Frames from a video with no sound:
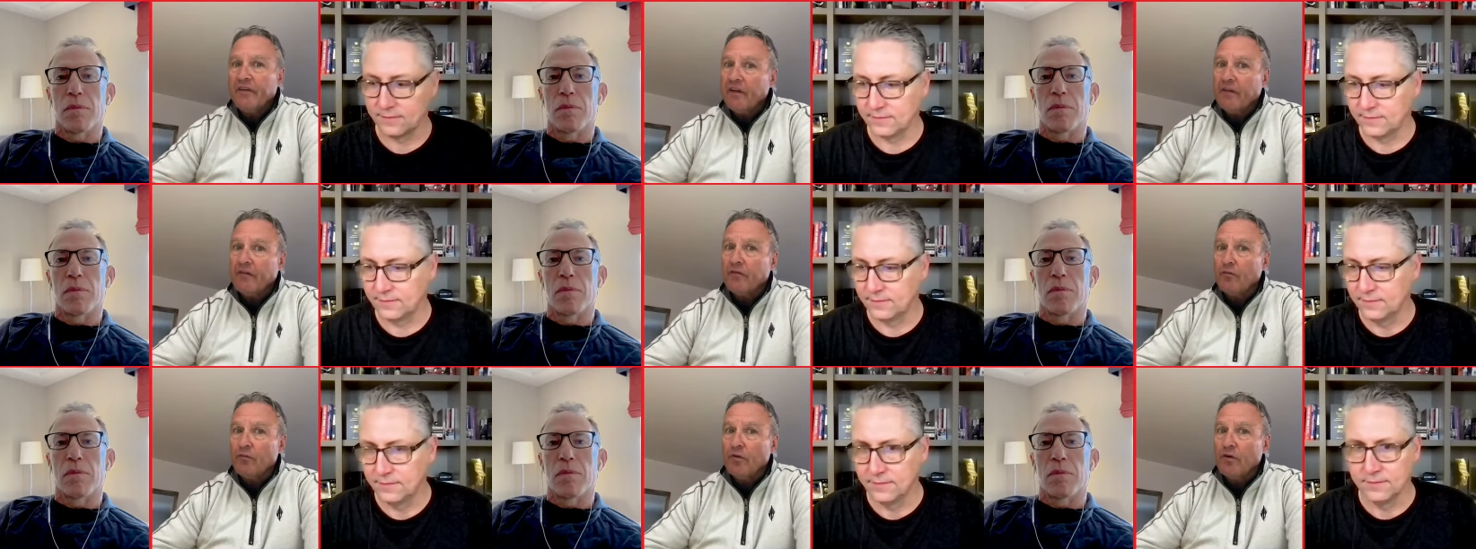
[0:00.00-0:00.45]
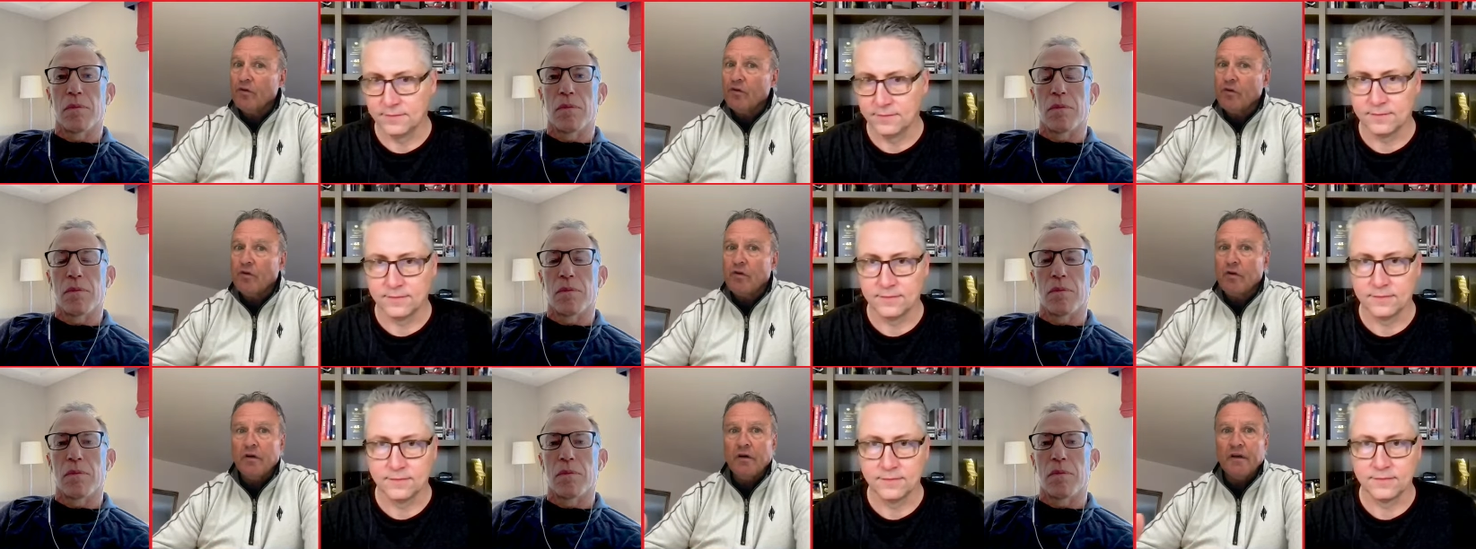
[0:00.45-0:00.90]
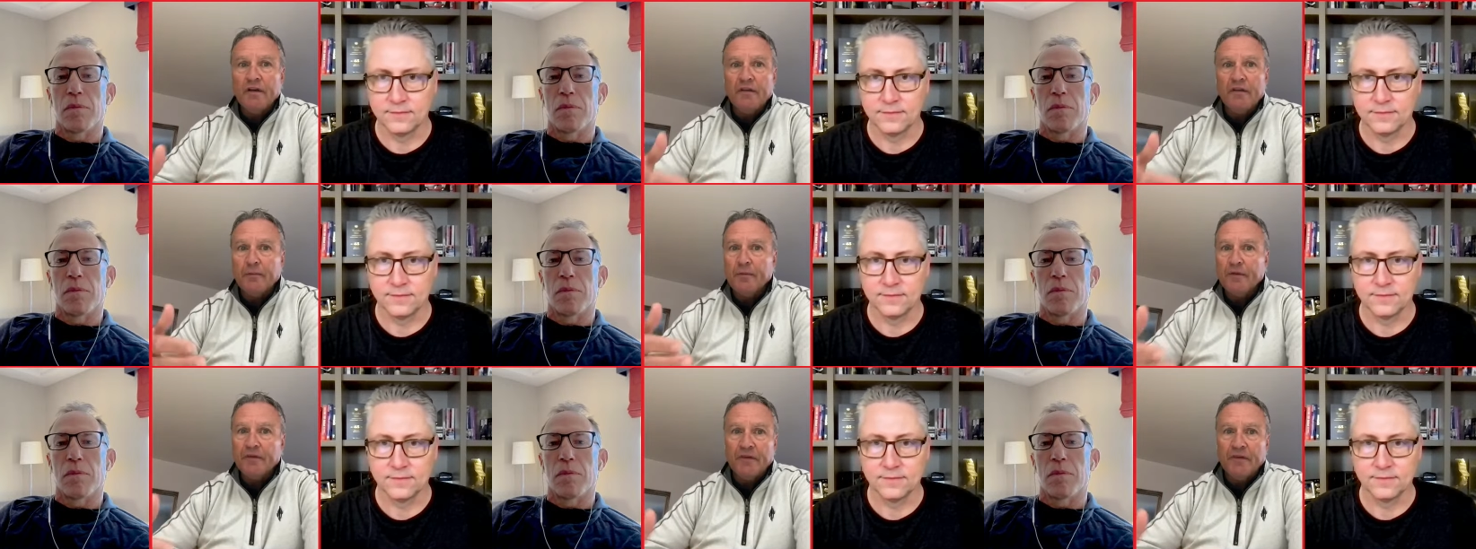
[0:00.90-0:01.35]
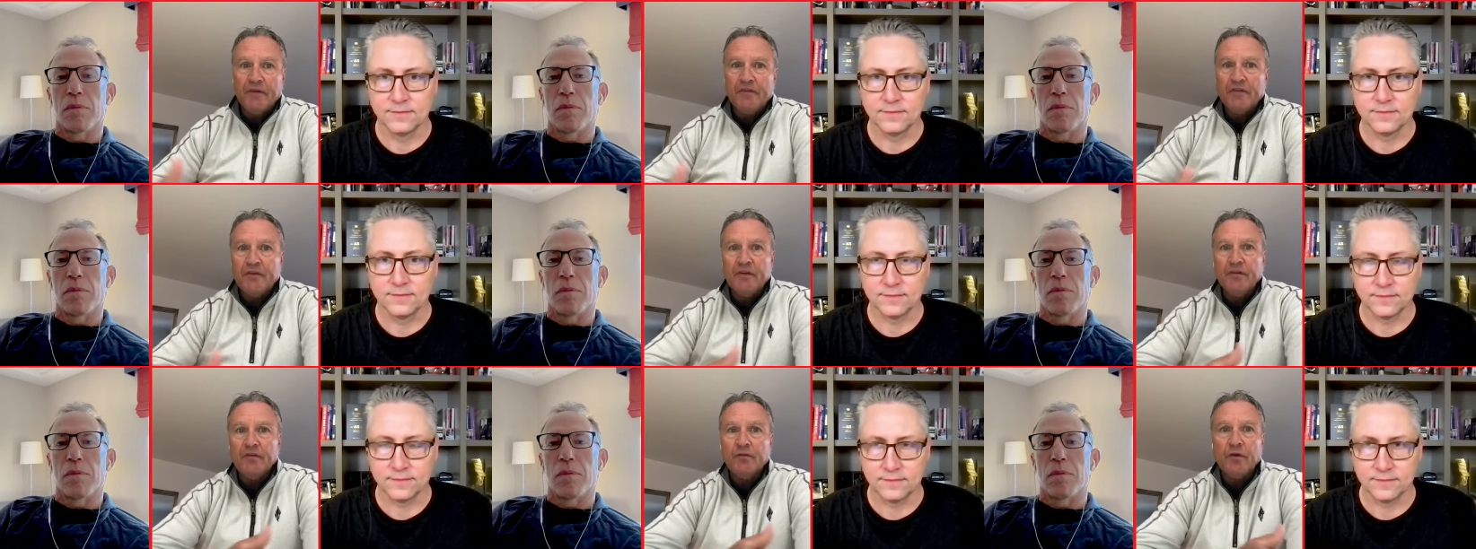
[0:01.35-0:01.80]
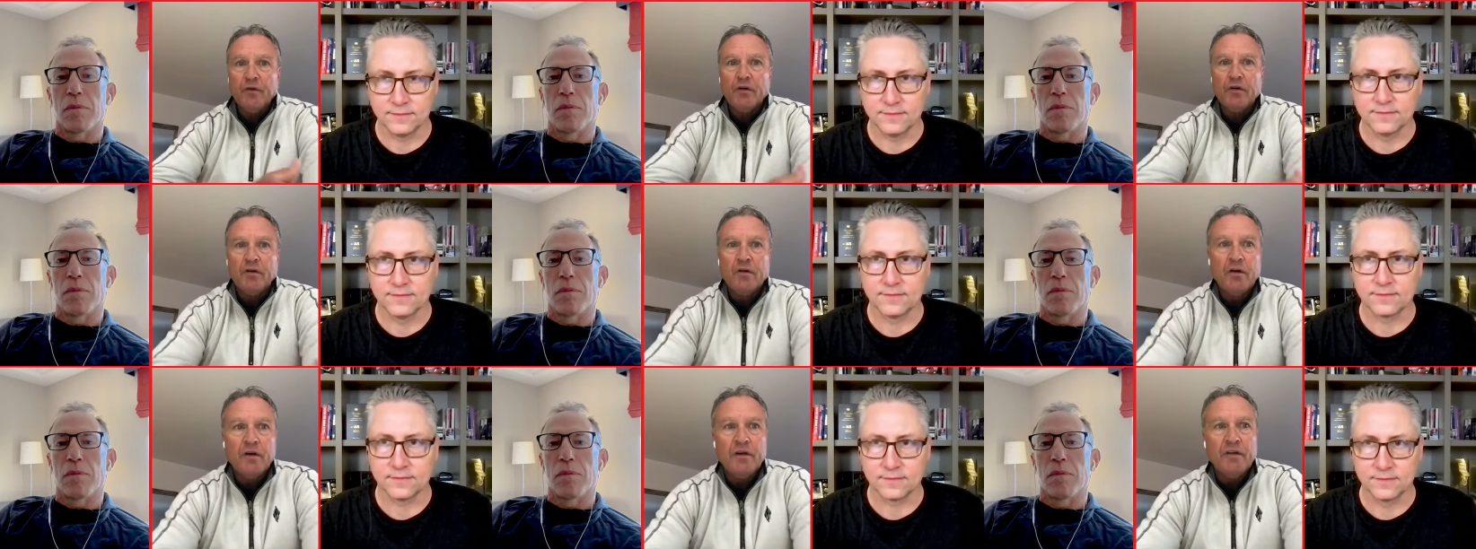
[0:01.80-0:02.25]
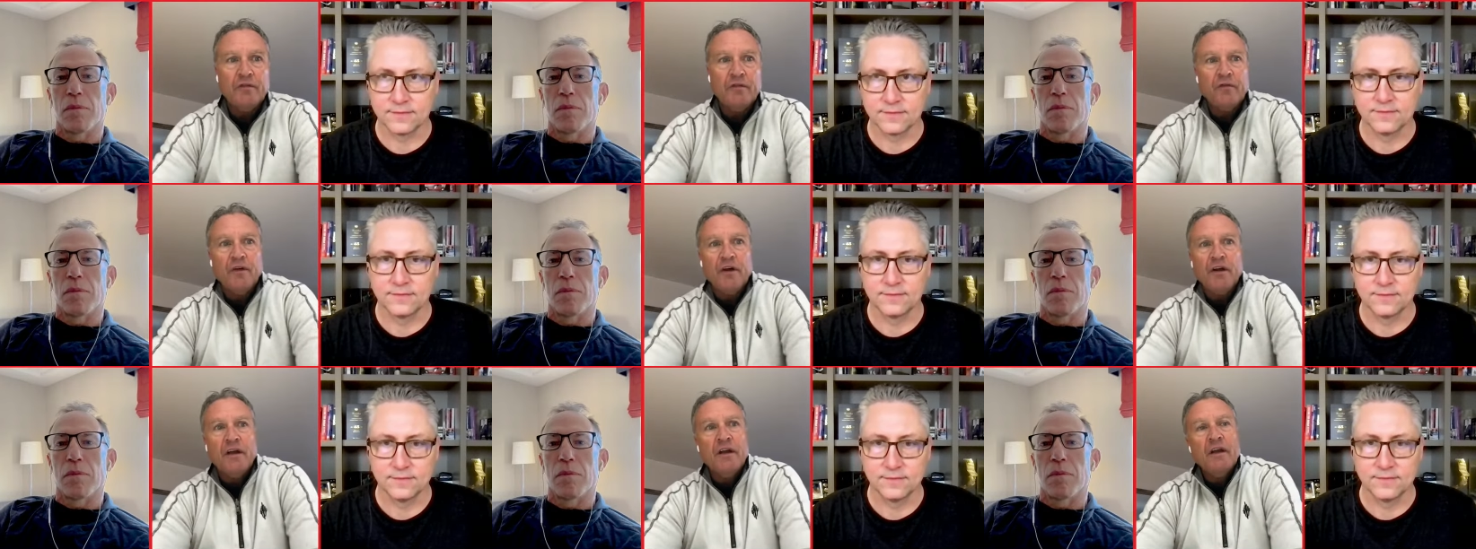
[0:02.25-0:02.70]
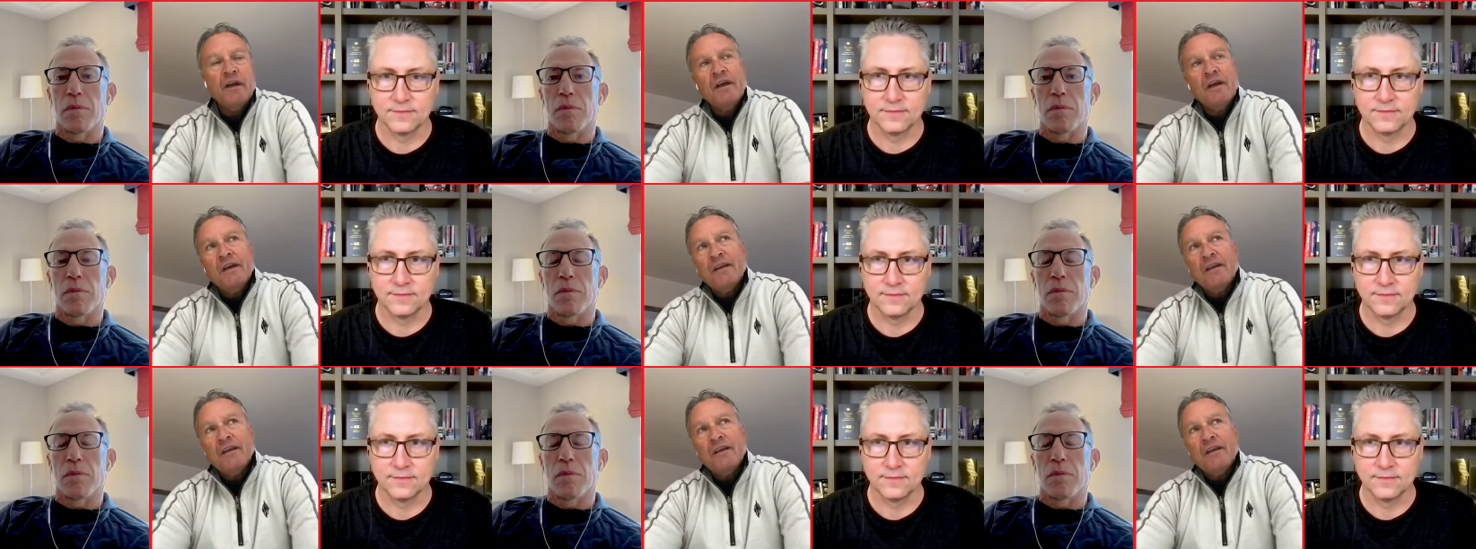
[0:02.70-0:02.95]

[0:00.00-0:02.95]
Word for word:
Speaker 1: sticks real good, his positioning is real good. He's very.